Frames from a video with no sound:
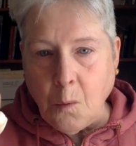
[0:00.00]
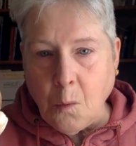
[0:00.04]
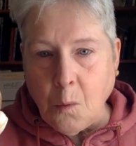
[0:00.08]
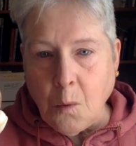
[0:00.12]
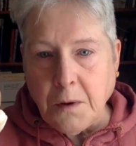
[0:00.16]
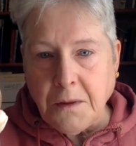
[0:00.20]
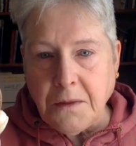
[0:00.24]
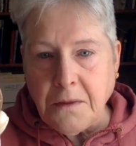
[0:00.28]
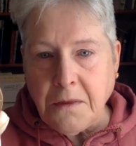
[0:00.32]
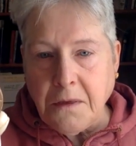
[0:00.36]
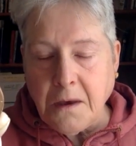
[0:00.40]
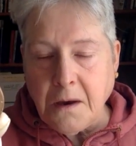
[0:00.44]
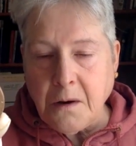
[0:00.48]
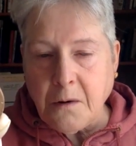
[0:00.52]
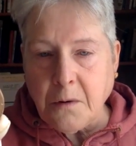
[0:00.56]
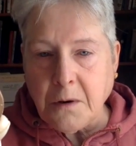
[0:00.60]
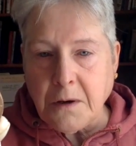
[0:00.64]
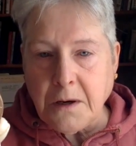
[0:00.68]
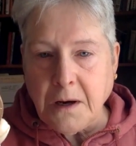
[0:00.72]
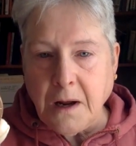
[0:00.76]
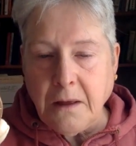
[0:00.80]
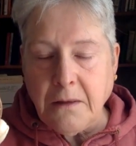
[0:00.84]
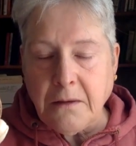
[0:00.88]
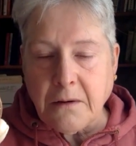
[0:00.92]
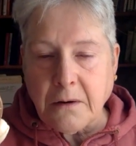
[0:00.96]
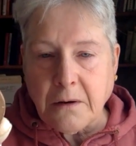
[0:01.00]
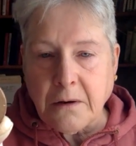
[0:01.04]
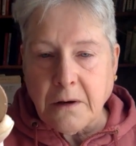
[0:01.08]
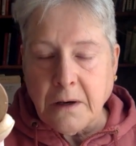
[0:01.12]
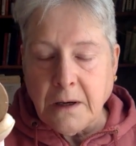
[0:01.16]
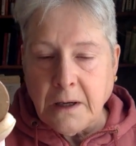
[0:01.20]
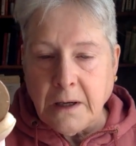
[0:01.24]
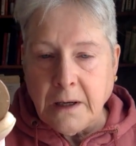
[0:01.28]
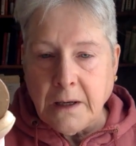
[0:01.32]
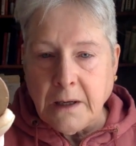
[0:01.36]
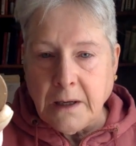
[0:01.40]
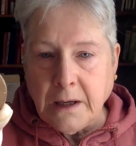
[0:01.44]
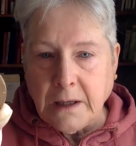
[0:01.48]
one thing or another,
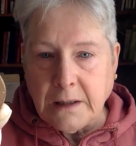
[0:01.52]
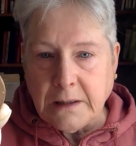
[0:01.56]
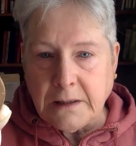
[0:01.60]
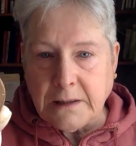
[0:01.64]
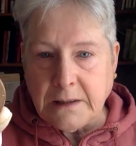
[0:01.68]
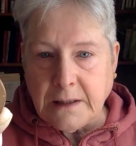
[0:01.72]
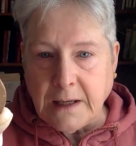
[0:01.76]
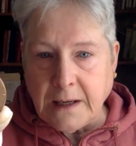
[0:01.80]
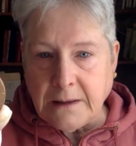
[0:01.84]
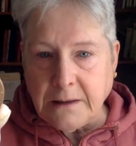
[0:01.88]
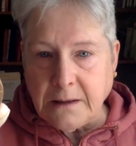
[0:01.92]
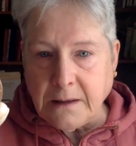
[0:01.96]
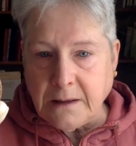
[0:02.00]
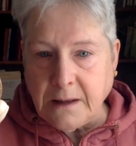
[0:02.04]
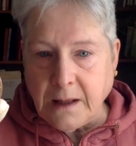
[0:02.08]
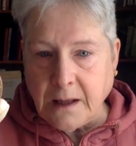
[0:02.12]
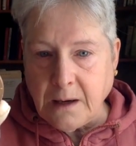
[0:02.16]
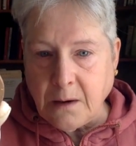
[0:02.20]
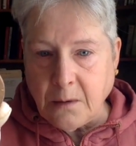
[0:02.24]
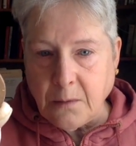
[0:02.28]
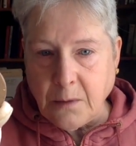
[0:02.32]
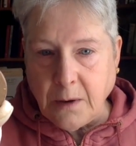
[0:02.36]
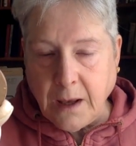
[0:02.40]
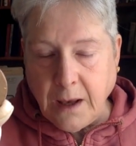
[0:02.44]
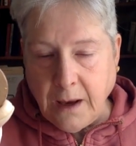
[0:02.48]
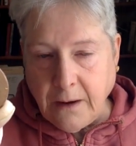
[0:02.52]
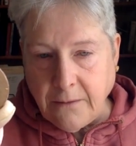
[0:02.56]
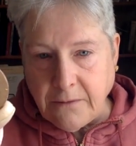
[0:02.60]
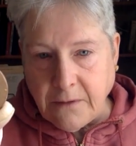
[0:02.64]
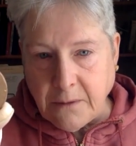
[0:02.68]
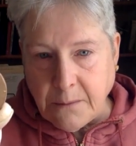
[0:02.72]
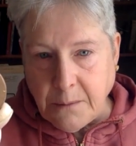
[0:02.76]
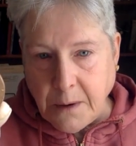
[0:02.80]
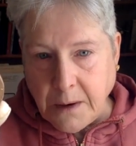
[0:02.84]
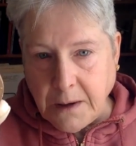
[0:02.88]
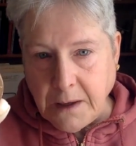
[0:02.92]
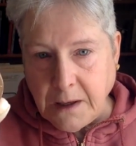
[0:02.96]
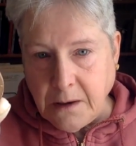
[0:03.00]
it's not that they don't have
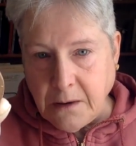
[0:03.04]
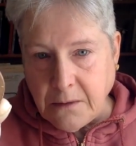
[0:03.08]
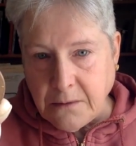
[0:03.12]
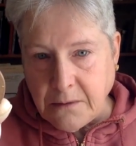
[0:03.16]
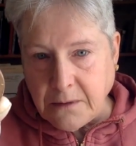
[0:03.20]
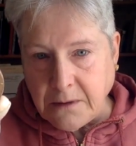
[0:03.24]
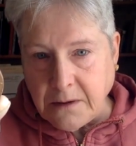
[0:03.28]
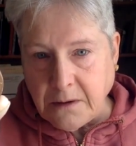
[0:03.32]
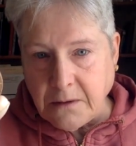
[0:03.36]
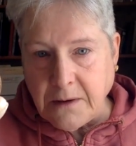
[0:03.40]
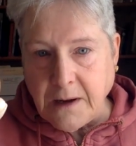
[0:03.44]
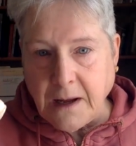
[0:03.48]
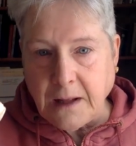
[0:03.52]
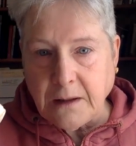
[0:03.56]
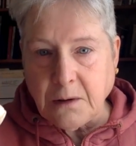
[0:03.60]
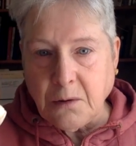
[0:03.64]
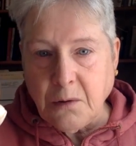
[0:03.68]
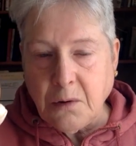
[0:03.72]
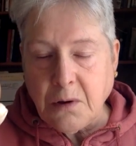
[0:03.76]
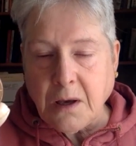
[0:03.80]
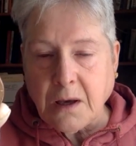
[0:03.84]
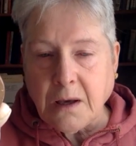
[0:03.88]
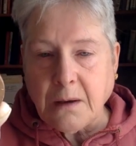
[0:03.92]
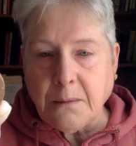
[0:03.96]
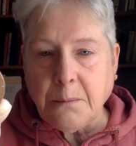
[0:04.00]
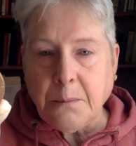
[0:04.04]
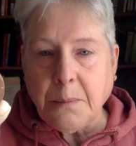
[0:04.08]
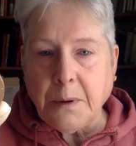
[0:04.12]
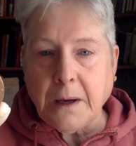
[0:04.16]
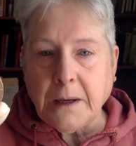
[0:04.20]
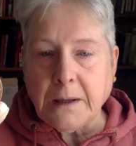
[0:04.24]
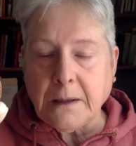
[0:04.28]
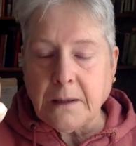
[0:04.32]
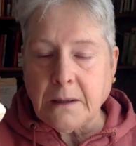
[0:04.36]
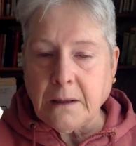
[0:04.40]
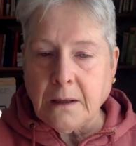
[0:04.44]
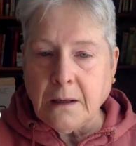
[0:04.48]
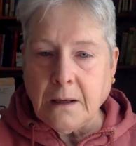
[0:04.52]
the money or that they're not looking,
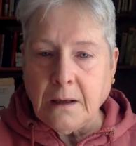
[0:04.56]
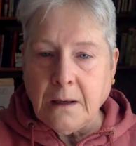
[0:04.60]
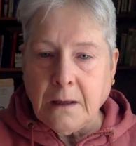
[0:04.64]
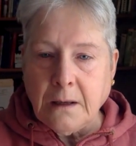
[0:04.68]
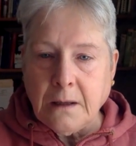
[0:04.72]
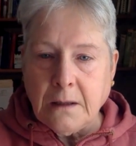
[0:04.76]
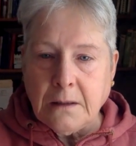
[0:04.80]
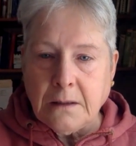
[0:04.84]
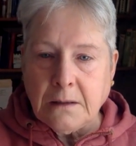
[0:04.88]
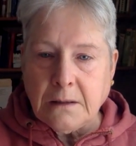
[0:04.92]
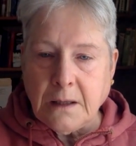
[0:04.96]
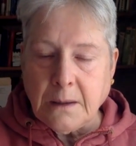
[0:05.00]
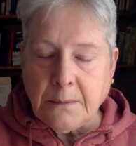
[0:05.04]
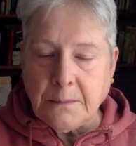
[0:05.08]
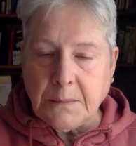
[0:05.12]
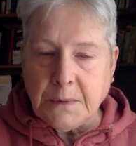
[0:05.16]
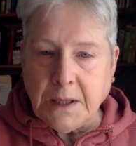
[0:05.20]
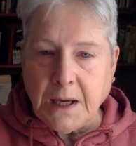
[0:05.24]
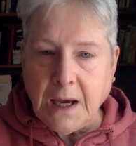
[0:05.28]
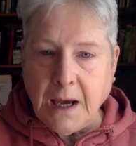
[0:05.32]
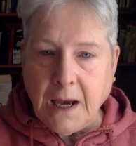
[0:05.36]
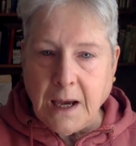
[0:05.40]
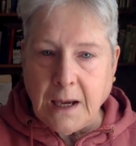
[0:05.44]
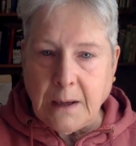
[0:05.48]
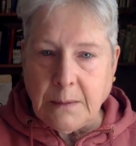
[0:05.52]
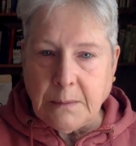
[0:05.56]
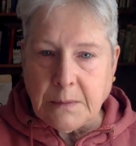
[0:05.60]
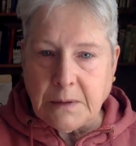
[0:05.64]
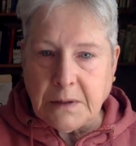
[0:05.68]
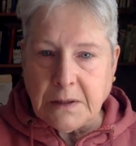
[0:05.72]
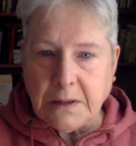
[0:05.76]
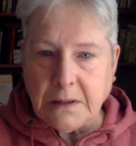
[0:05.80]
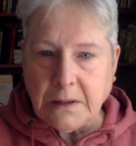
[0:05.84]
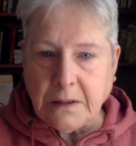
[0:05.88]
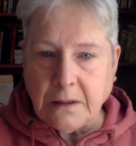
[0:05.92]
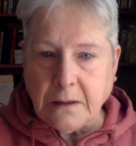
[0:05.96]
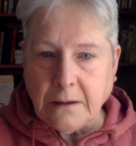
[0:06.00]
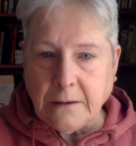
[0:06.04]
but
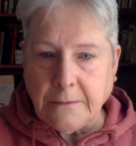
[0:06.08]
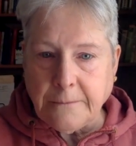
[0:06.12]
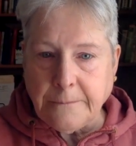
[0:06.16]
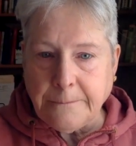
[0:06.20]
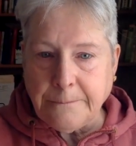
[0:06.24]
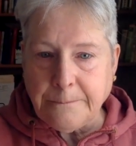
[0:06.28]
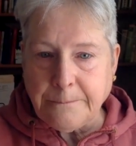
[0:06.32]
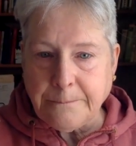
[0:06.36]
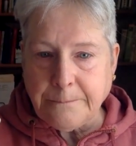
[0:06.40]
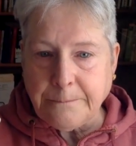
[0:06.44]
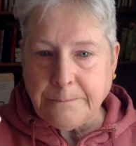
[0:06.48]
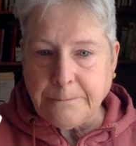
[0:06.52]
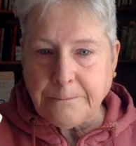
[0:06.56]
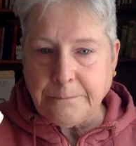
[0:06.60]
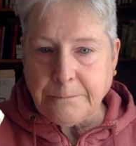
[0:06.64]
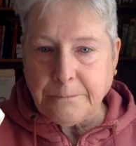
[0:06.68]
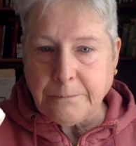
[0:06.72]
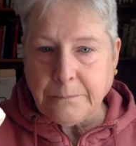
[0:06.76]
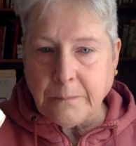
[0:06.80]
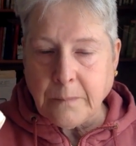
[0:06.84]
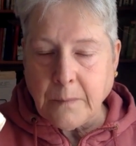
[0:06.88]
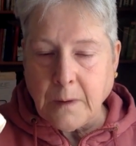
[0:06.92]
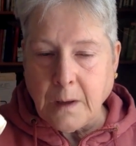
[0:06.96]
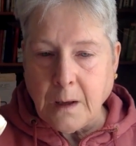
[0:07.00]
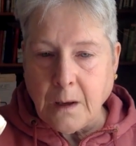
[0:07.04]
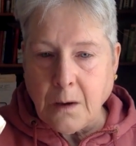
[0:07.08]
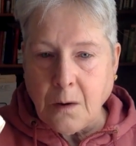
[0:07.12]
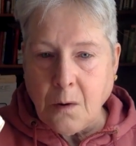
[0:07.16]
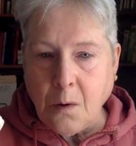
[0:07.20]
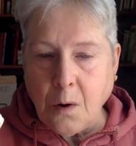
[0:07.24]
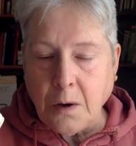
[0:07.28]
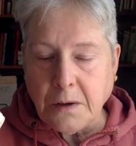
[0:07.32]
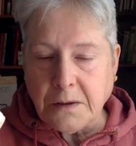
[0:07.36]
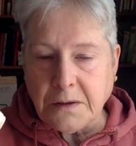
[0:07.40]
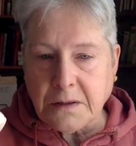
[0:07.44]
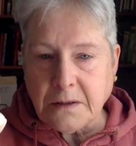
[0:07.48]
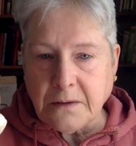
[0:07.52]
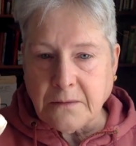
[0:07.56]
sometimes the
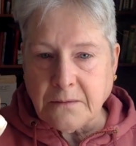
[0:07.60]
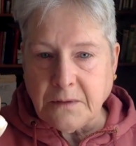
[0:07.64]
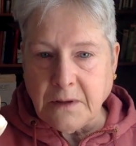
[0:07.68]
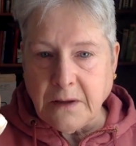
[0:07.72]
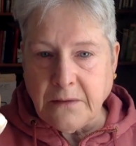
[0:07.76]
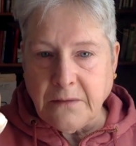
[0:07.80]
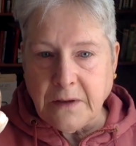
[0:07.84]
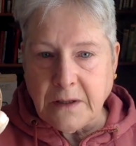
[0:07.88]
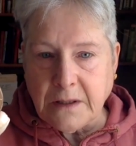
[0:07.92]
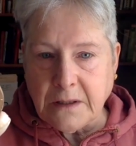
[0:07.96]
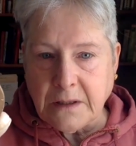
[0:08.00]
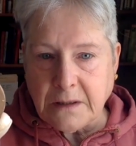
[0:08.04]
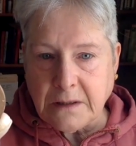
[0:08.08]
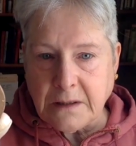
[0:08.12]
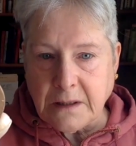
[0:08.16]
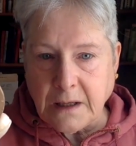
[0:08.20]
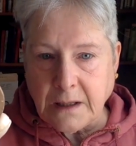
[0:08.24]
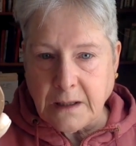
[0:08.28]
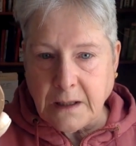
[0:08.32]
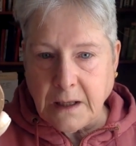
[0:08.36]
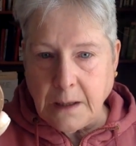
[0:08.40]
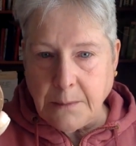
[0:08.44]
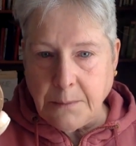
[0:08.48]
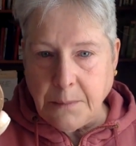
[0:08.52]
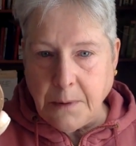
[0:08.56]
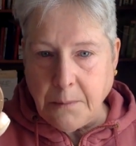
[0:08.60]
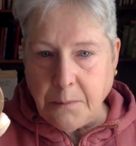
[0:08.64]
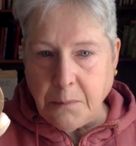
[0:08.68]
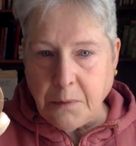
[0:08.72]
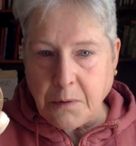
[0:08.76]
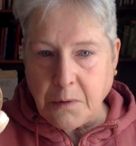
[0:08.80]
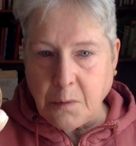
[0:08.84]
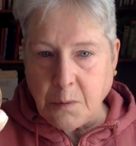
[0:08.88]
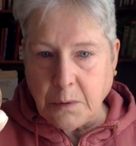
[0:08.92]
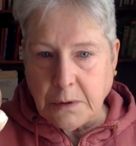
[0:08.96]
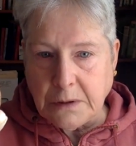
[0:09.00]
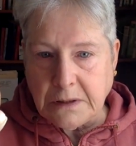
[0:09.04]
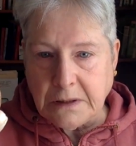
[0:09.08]
cost of living does not keep up
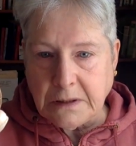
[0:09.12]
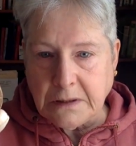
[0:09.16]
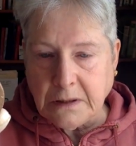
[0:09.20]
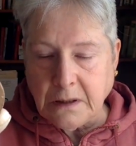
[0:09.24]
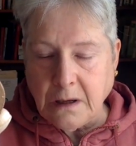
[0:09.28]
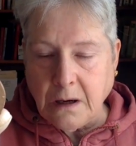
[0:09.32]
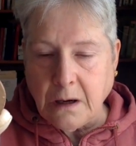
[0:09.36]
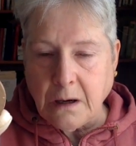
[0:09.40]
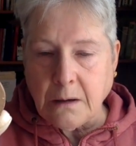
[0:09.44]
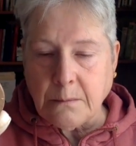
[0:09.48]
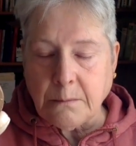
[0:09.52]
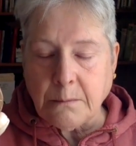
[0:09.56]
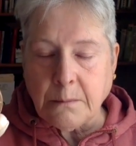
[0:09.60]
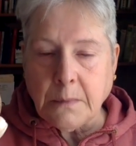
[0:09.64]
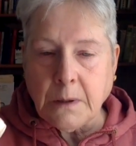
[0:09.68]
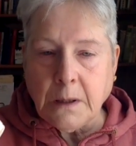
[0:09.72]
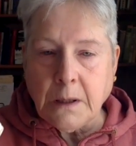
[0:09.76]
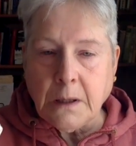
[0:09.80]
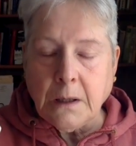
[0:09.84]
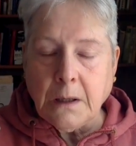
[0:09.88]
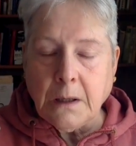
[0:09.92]
with one's income.